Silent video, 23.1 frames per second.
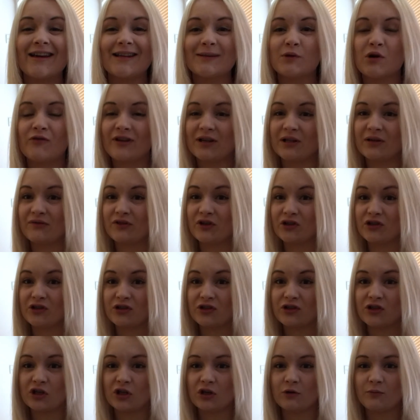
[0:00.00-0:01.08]
it's more relevant
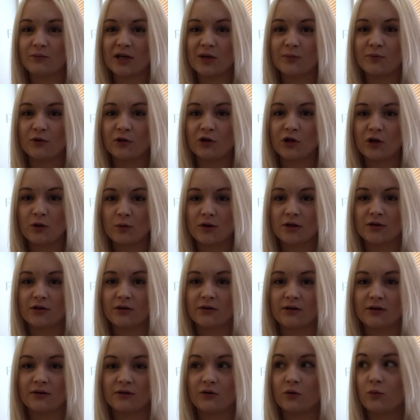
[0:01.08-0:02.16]
to people who are
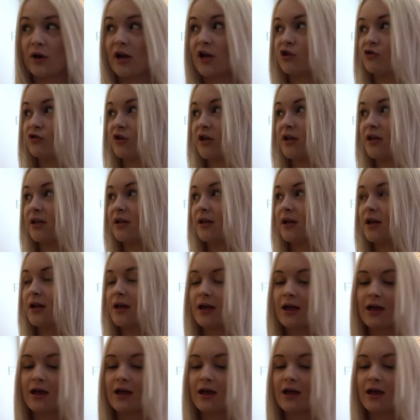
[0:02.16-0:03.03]
doing the weight training.